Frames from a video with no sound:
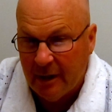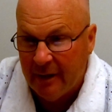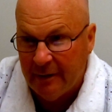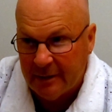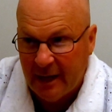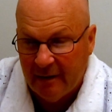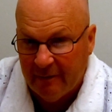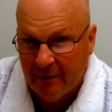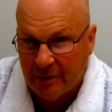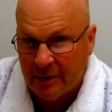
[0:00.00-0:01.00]
And the standard
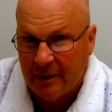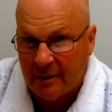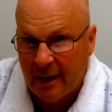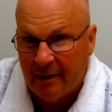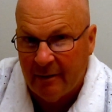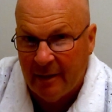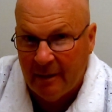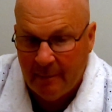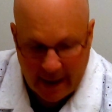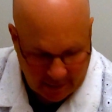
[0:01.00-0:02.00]
version is lighter than the max